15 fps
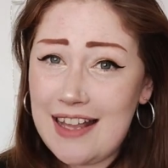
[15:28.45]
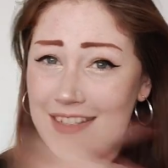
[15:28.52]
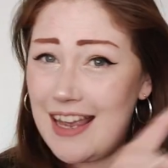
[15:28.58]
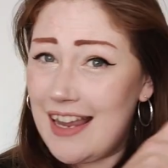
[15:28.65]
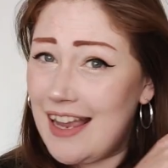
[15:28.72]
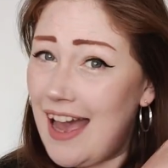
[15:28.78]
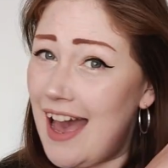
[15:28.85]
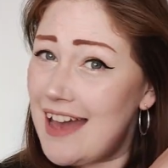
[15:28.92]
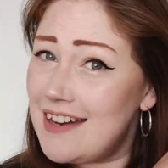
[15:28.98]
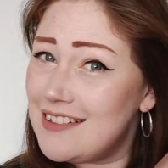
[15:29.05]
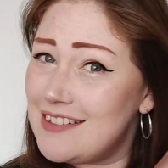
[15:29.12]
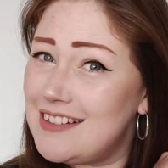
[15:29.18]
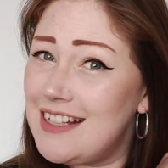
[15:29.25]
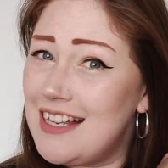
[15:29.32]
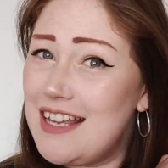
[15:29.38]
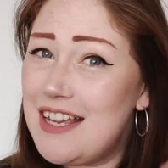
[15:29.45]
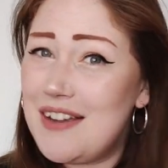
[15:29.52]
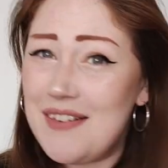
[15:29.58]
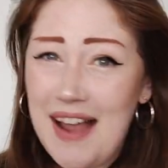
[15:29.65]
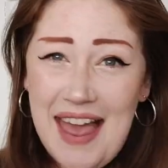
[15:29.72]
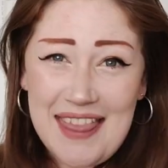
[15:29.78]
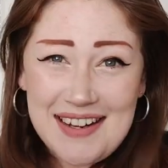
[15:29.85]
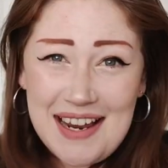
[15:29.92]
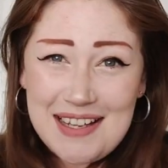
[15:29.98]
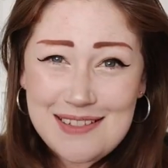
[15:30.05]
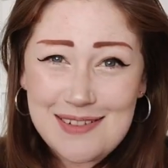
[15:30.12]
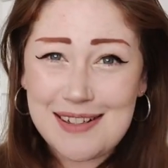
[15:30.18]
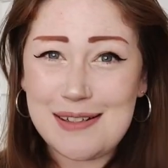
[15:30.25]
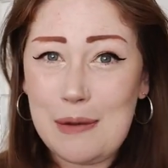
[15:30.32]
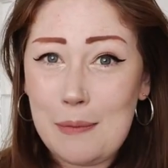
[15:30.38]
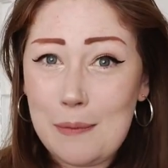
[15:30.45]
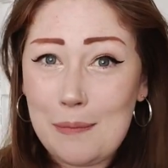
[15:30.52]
Take care, and I'll see you in the next one.